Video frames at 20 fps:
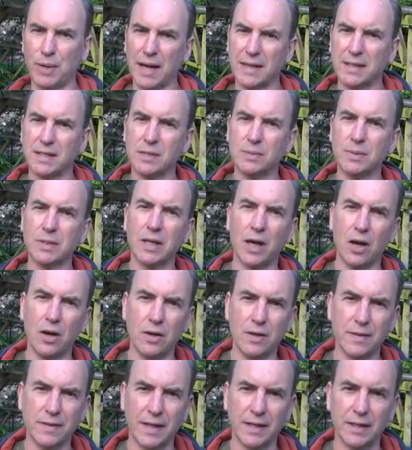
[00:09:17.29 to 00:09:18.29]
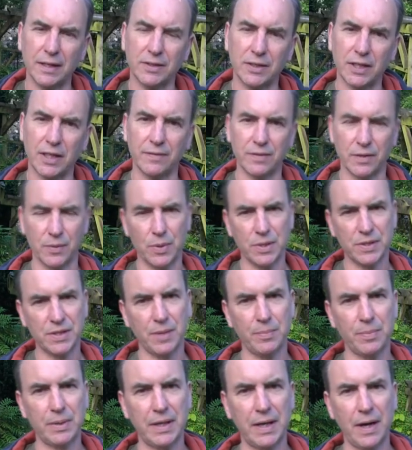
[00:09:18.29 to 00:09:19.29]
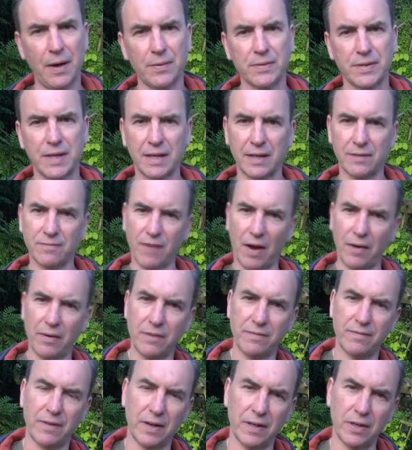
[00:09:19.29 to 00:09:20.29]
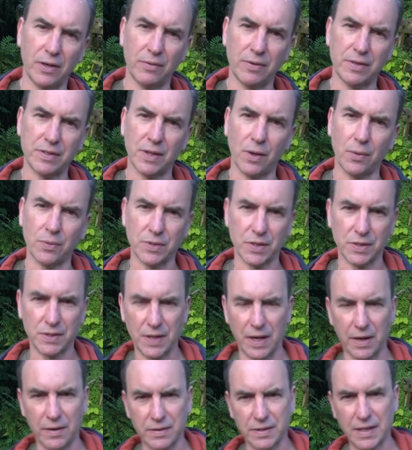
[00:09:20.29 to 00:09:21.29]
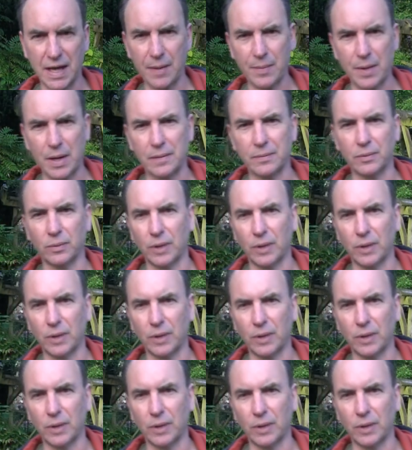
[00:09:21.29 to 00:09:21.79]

Practice with earth energy. If you're with somebody else, they can verify your results as near as damn it,